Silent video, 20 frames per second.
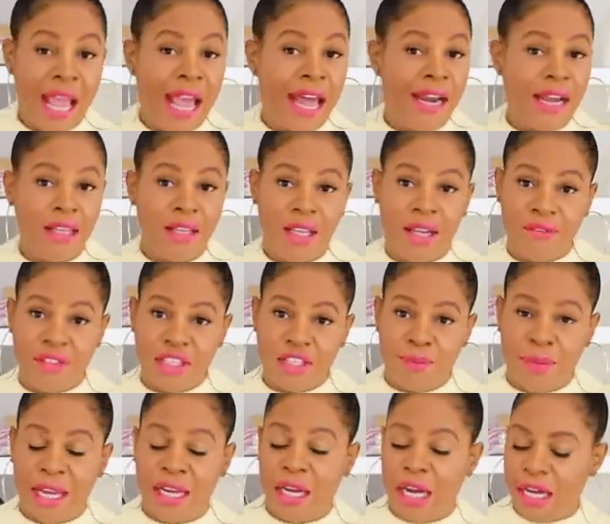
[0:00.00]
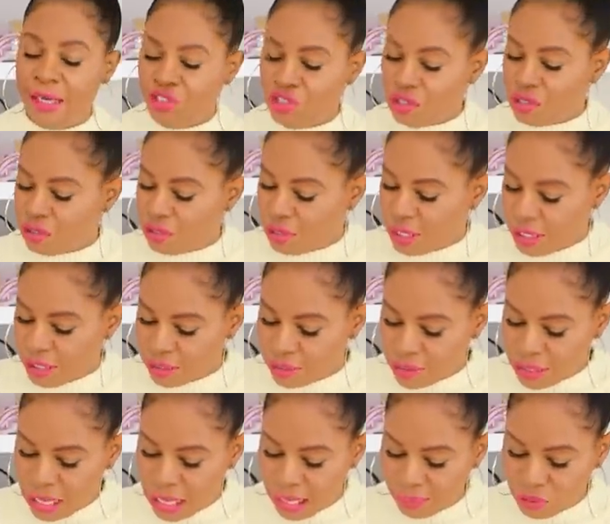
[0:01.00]
And I love this bag. I just think
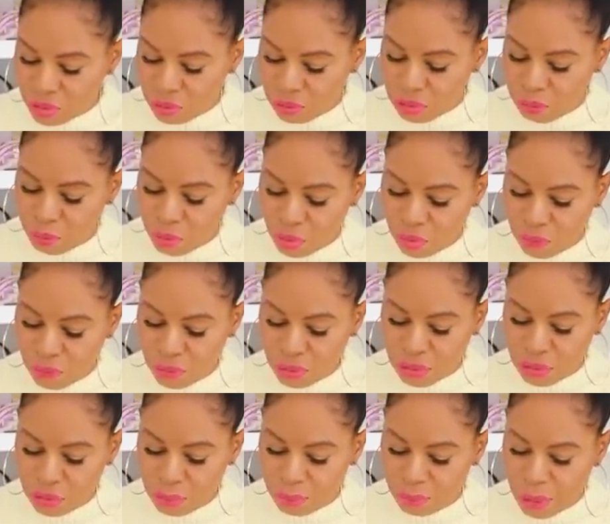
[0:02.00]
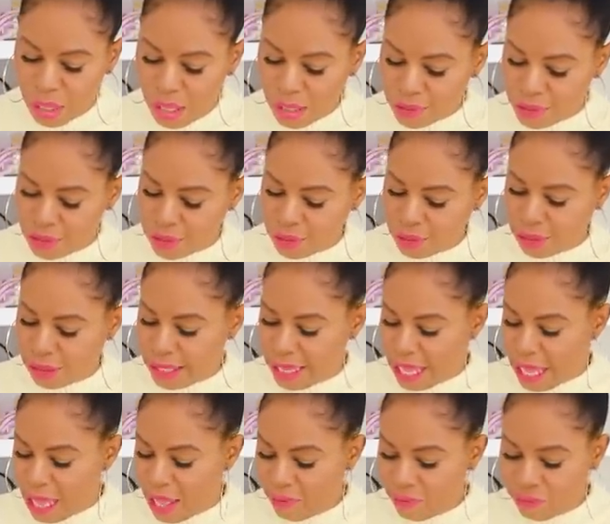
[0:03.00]
it's absolutely beautiful in the box
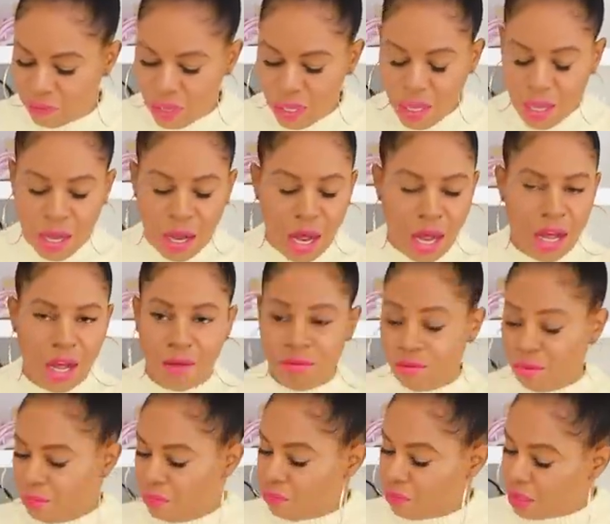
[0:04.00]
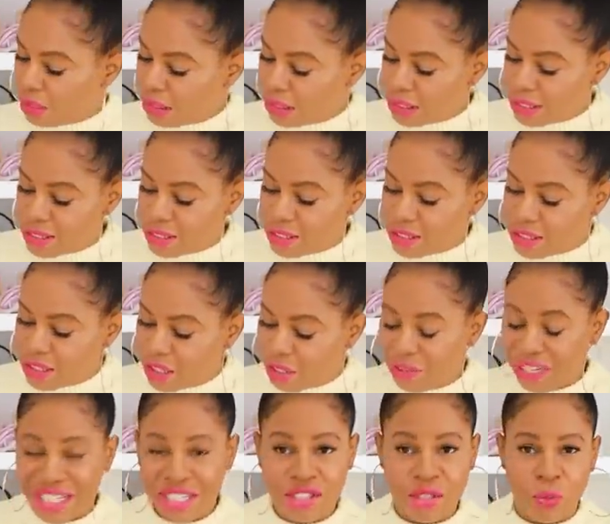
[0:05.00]
calf. Um,
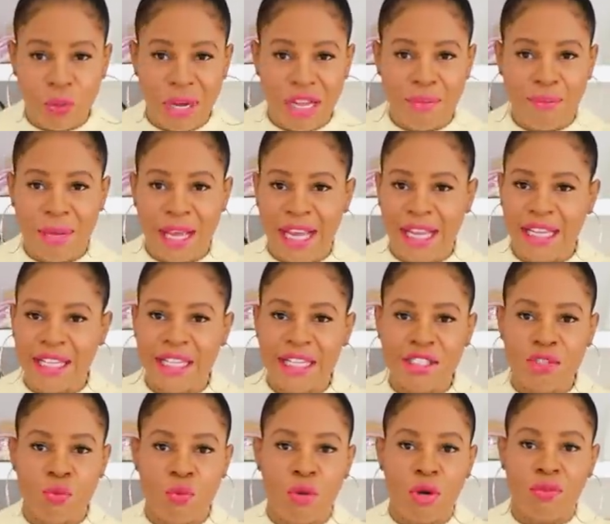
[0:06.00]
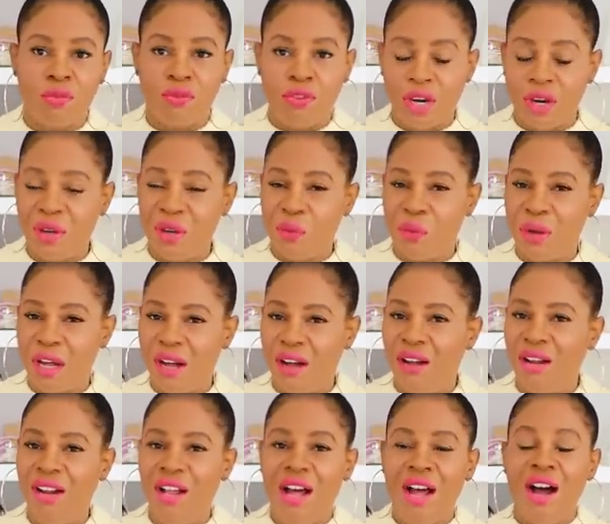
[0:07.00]
considering it's a white bag, it has worn very
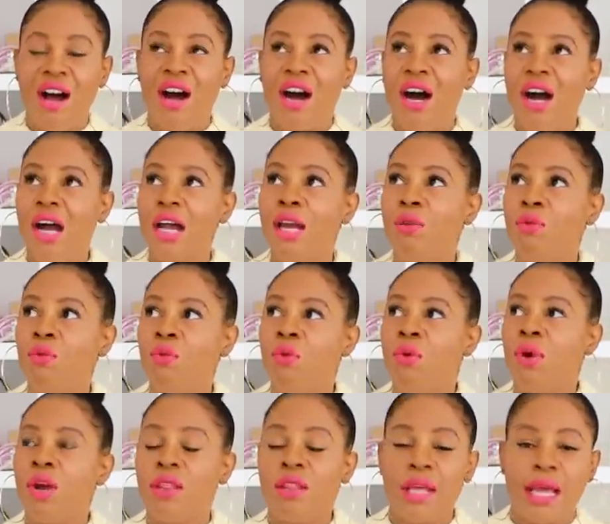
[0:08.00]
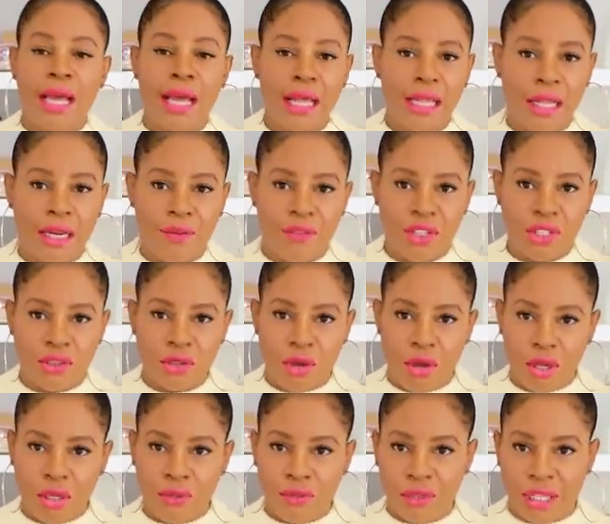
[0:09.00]
well. I wore the hell out of this
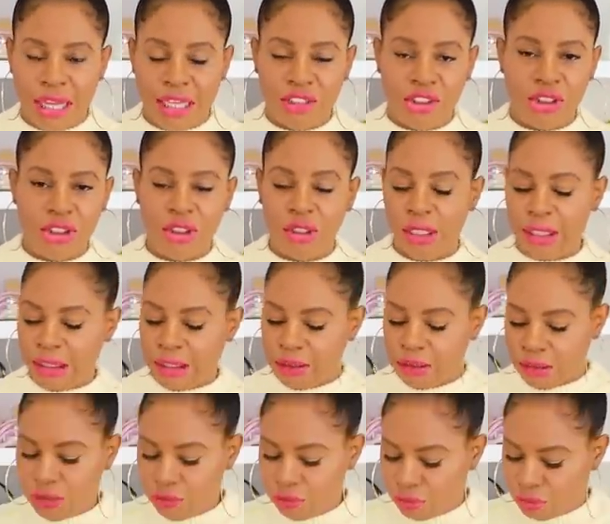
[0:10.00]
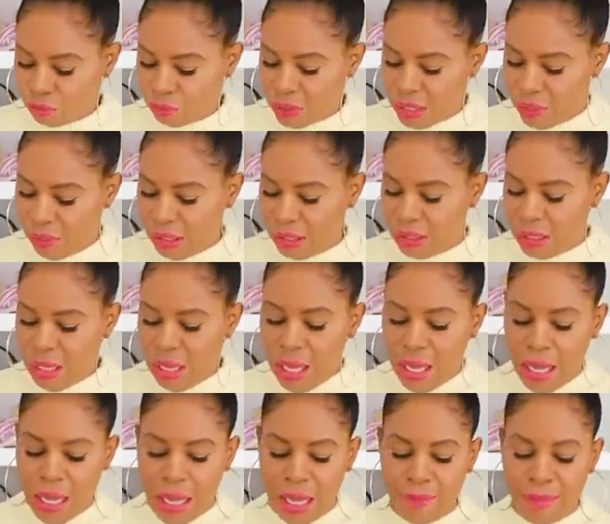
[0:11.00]
all of last year. I continue to wear it.
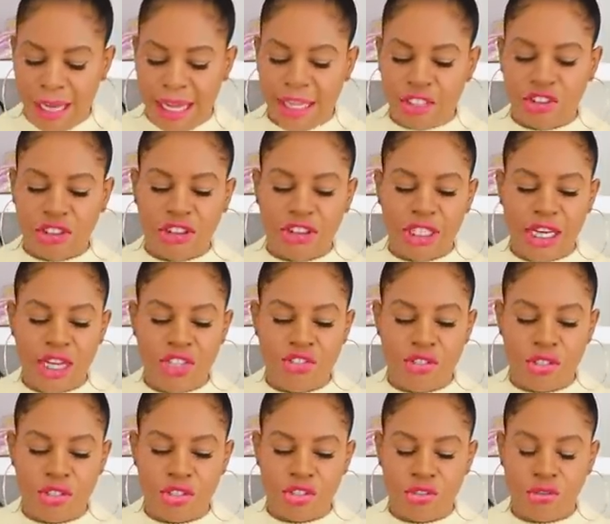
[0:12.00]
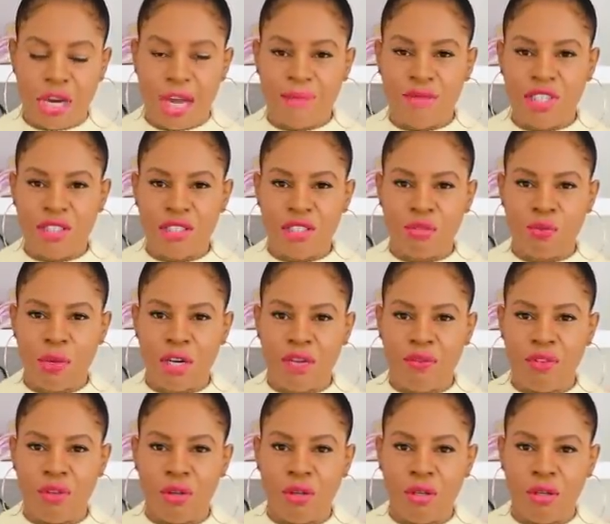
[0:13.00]
Um, I actually changed the strap. This is one
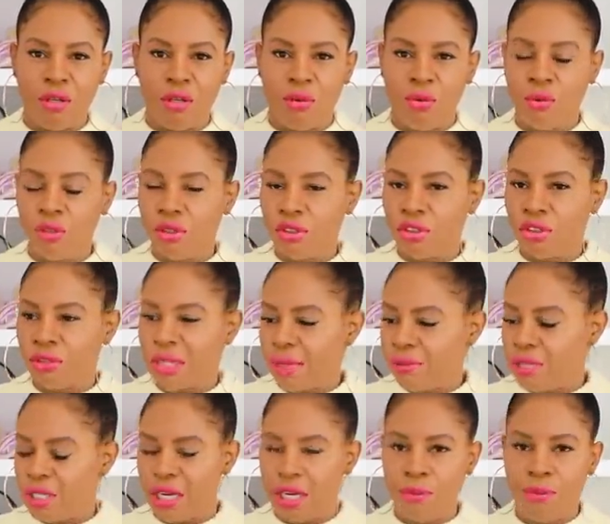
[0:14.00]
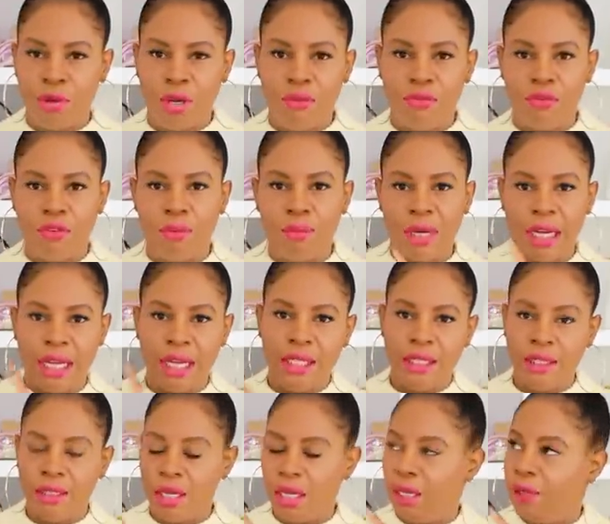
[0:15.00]
of the older straps that I bought for
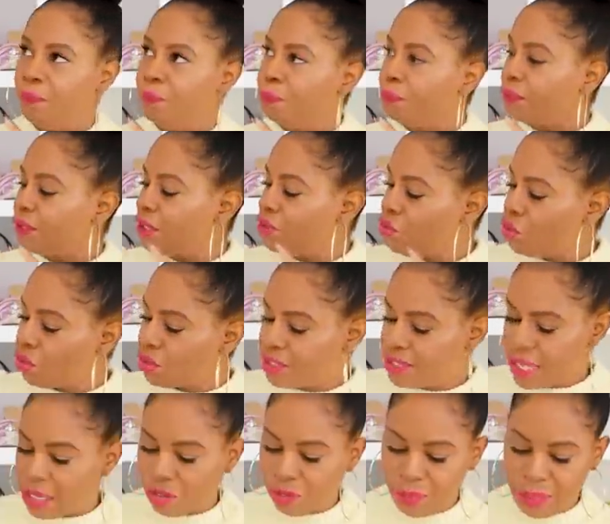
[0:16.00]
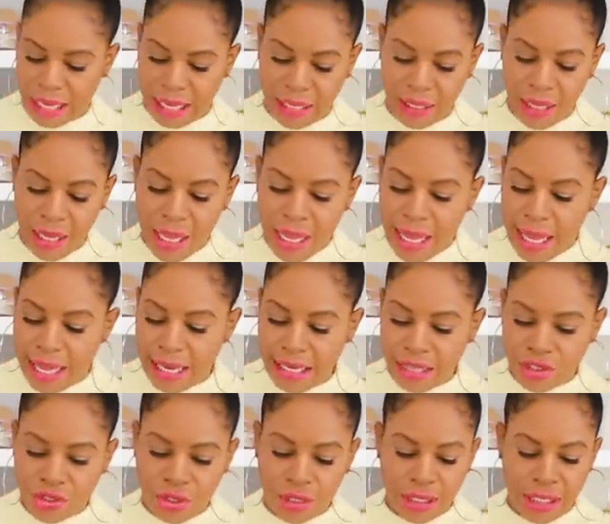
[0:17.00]
my um, Dior saddle bag. And
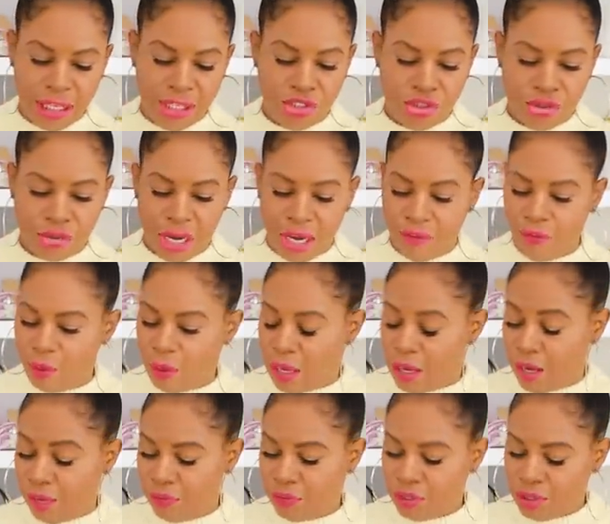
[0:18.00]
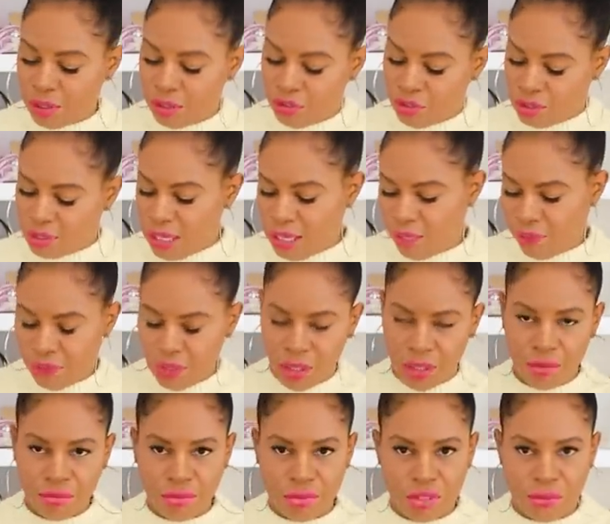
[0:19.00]
I took its strap off to just kind of, you
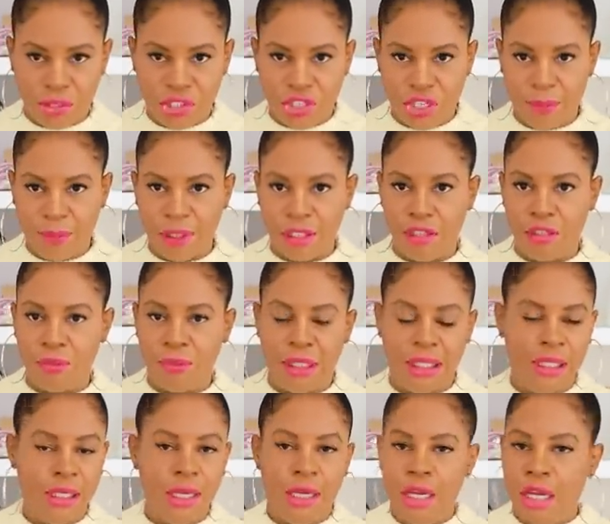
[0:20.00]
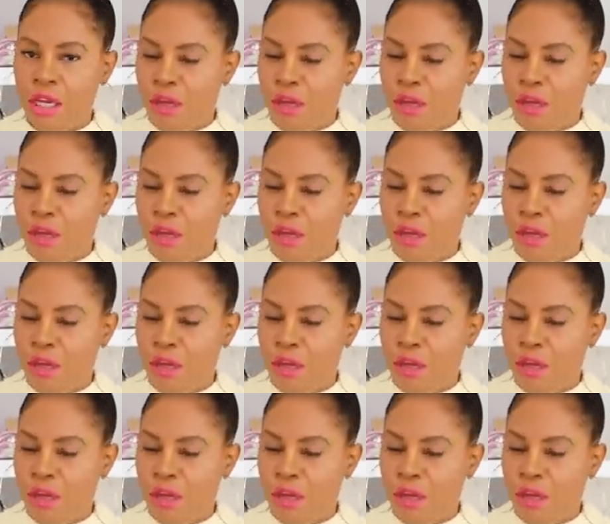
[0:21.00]
know, switch it up a little bit.